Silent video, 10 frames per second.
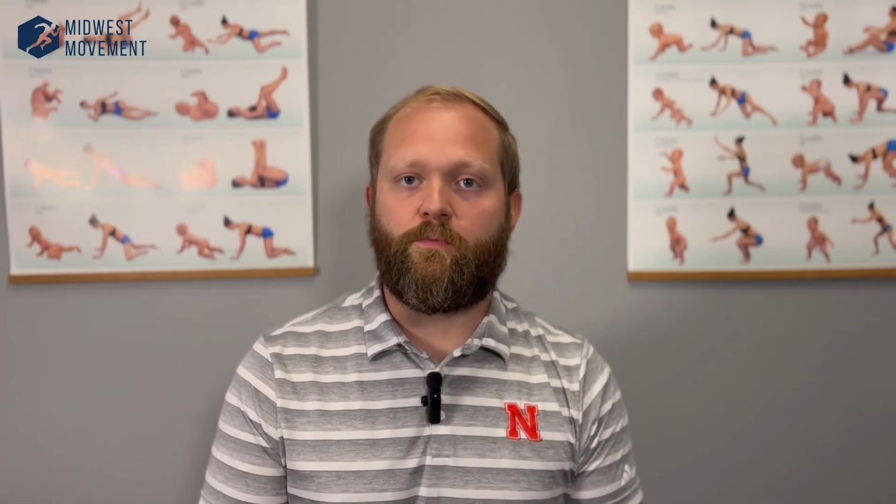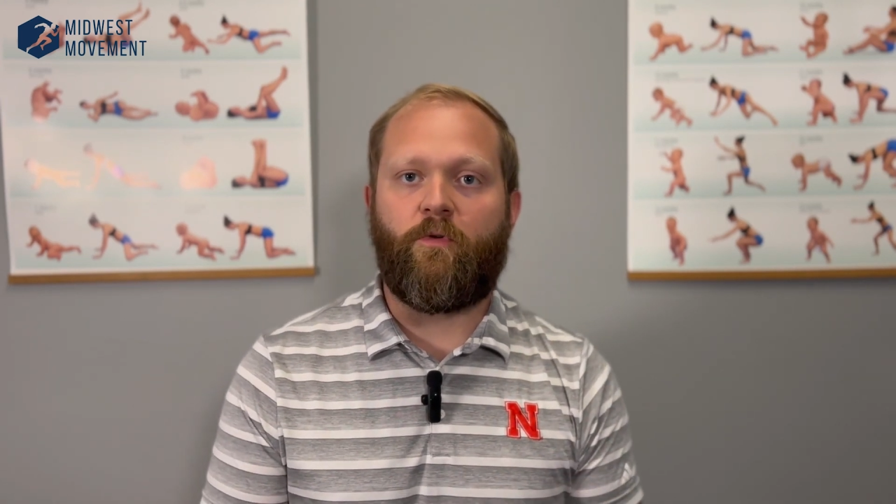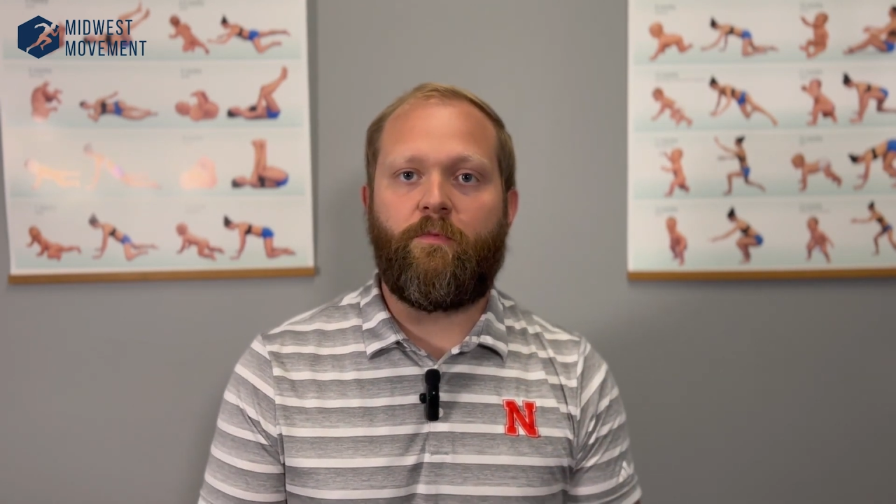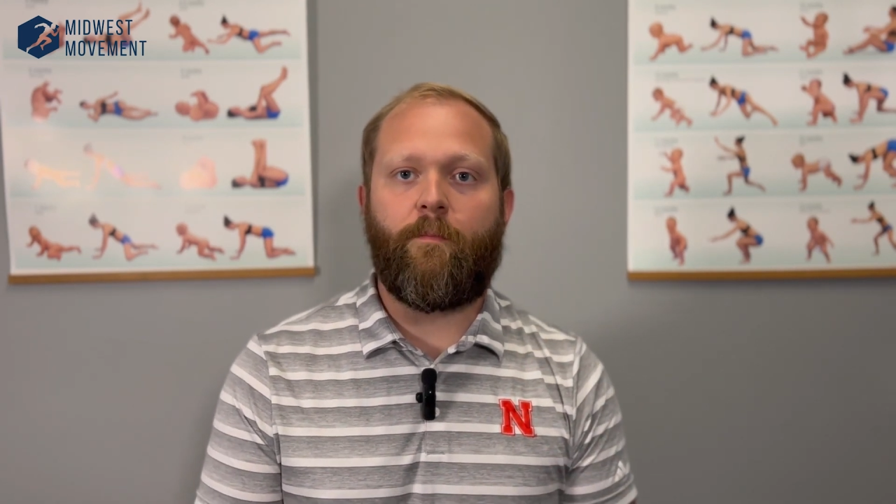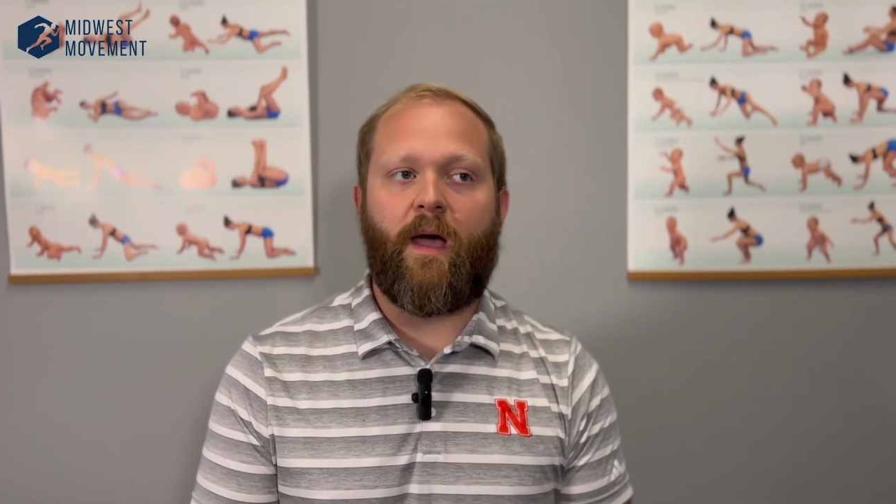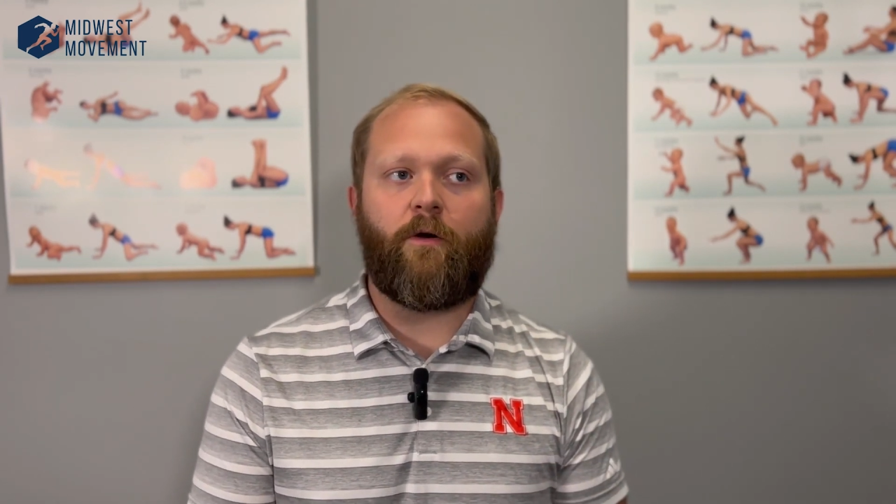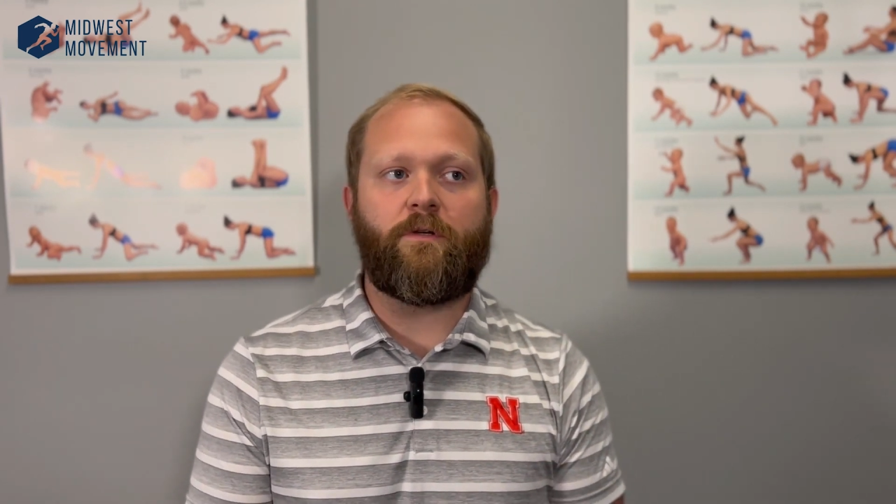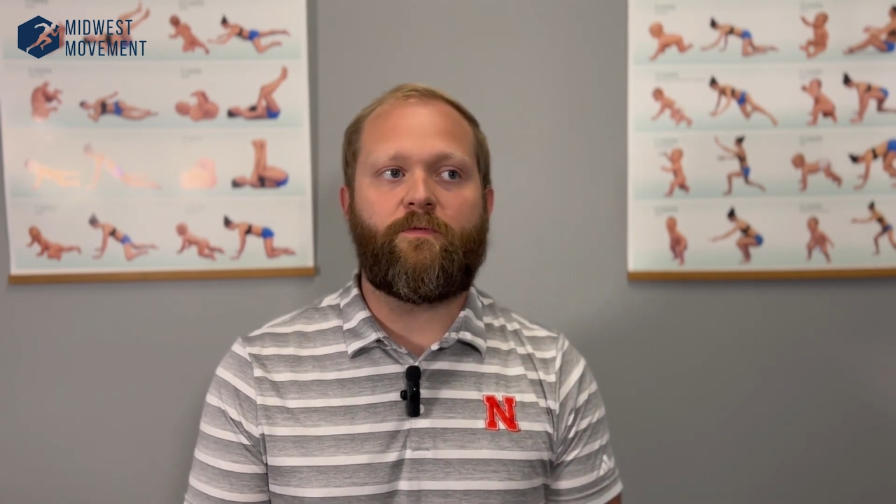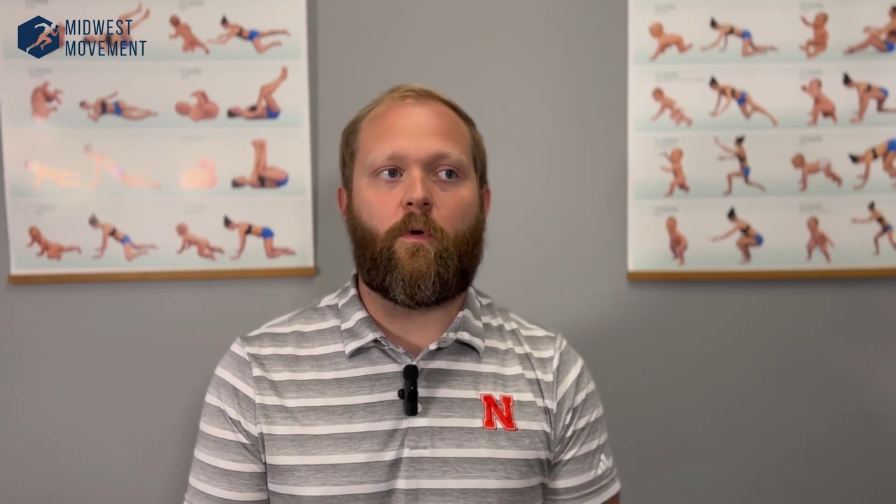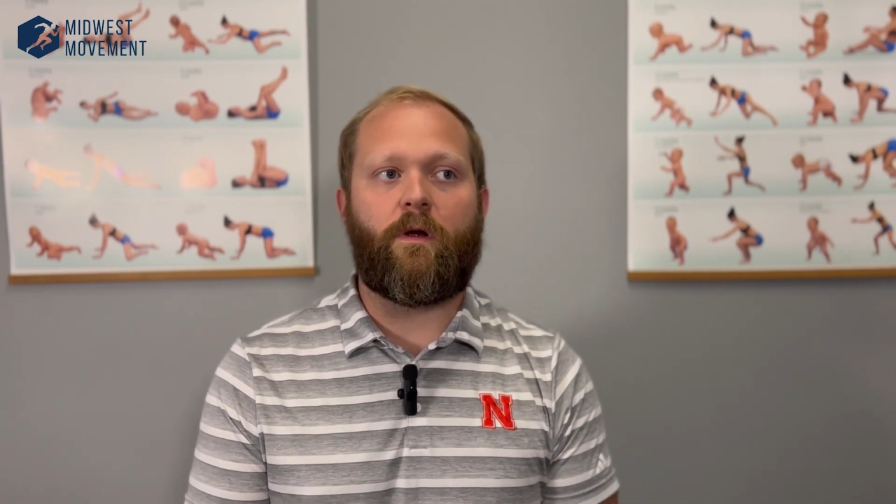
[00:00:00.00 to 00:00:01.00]
movement
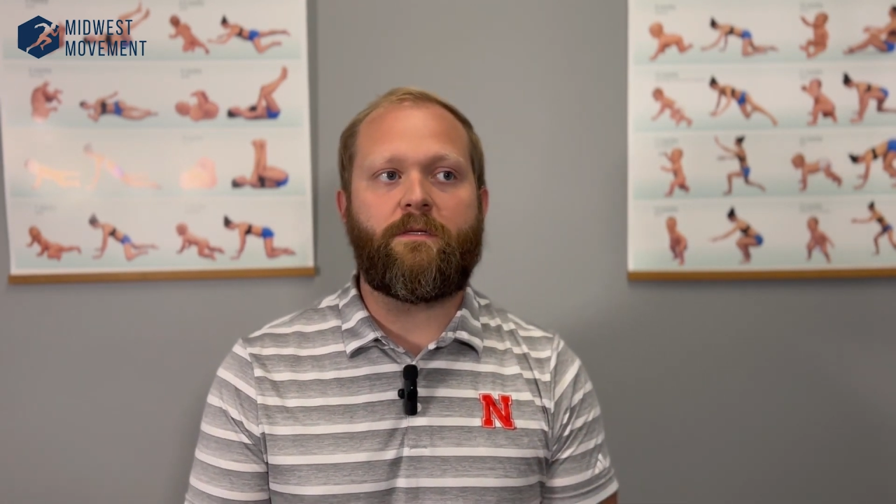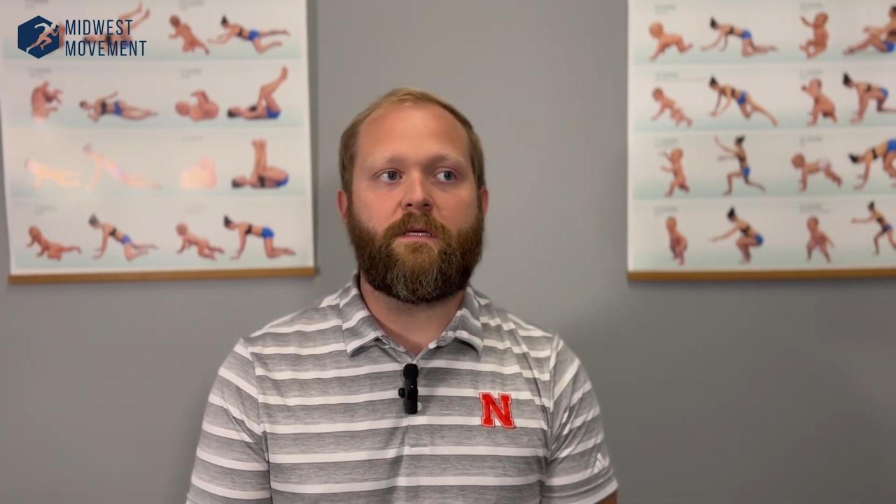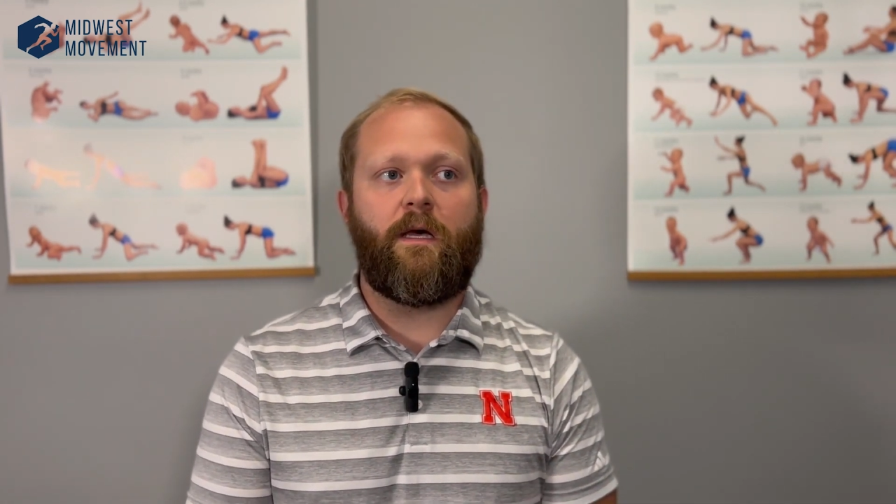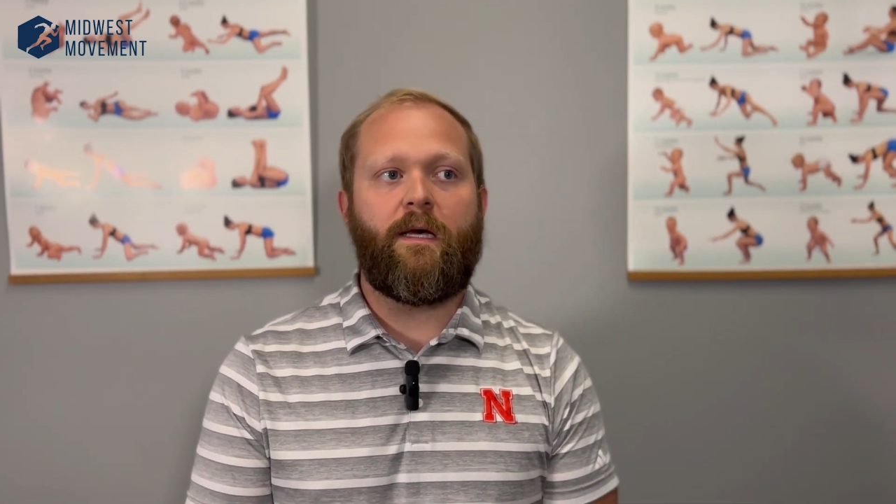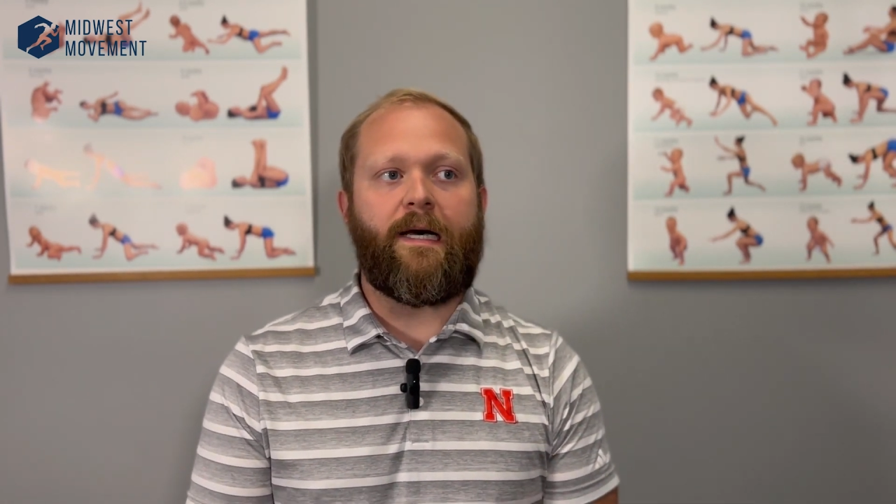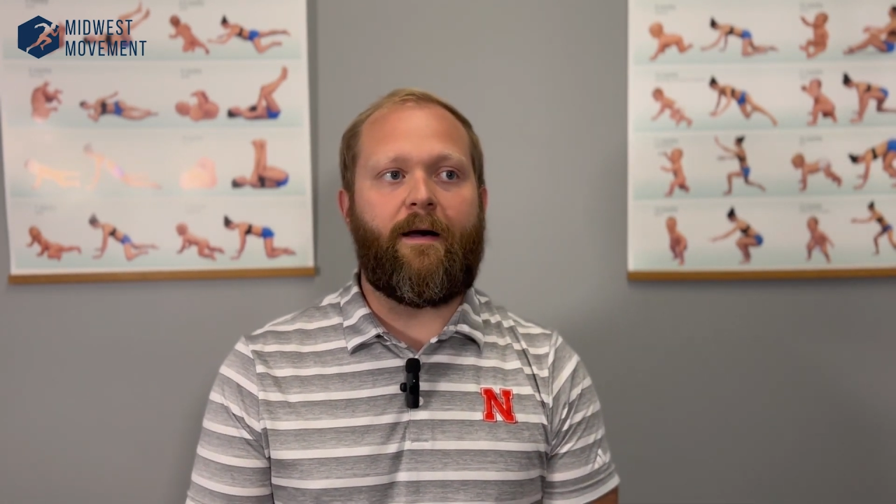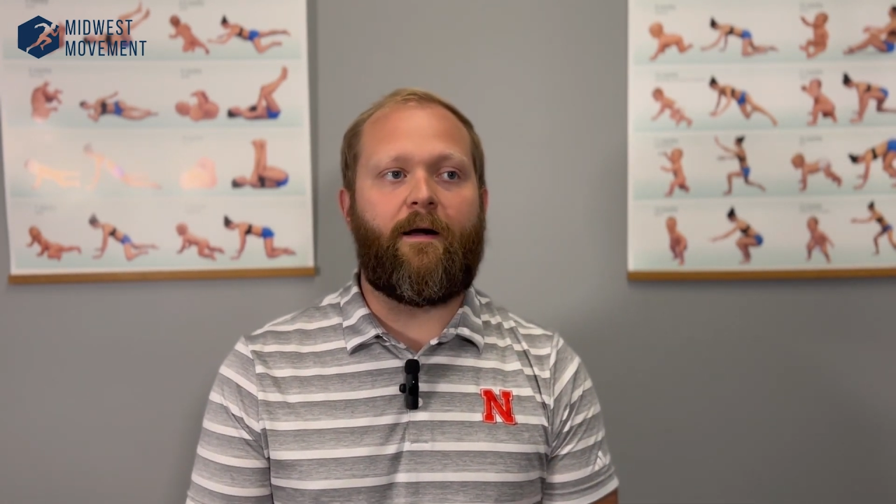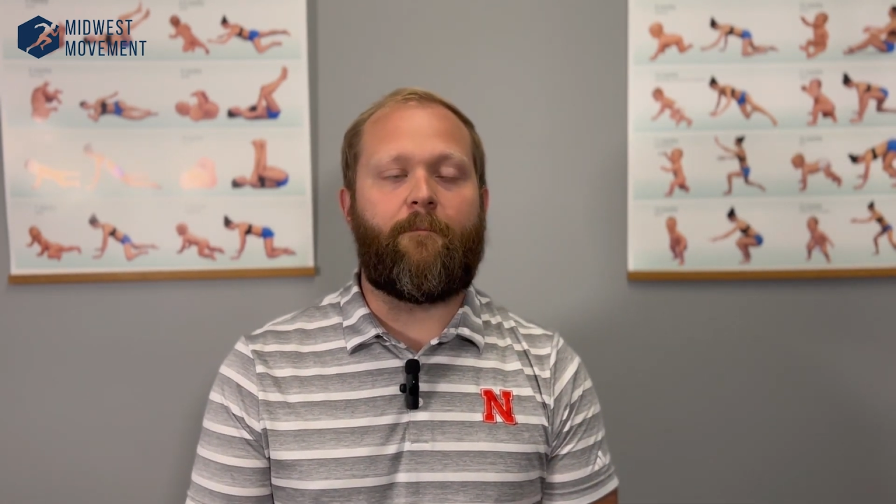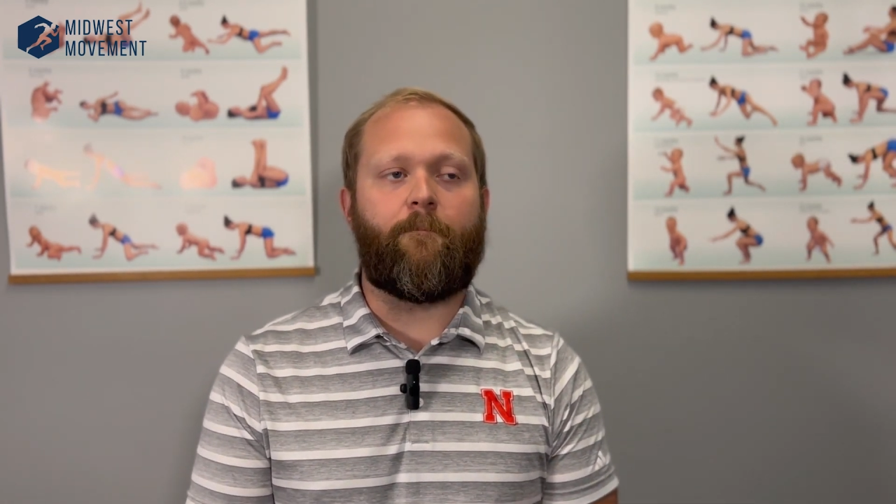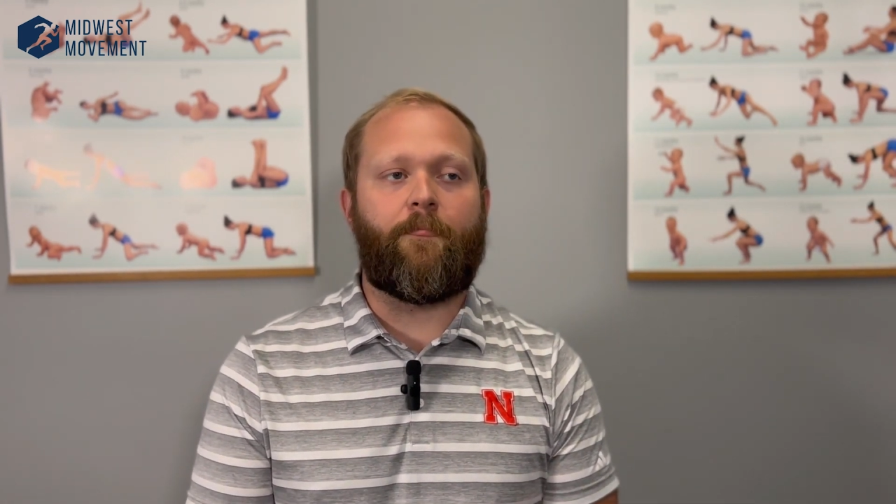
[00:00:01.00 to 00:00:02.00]
patterns for us.
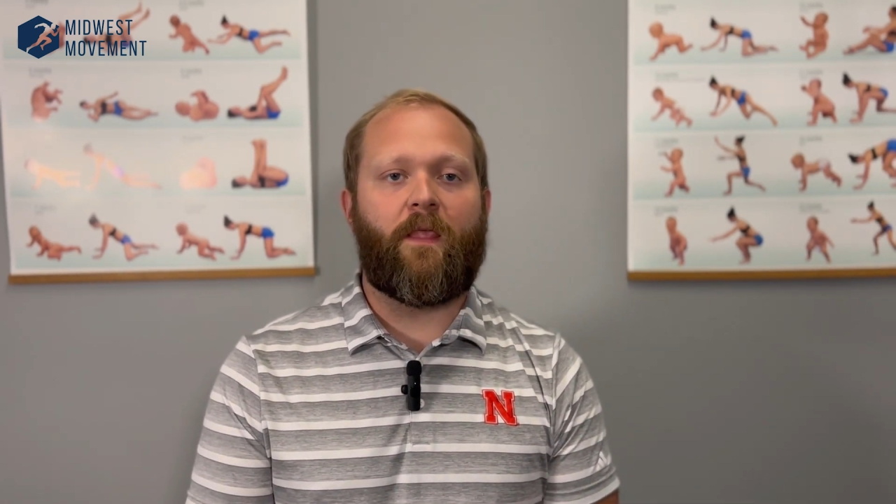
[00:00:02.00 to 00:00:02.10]
The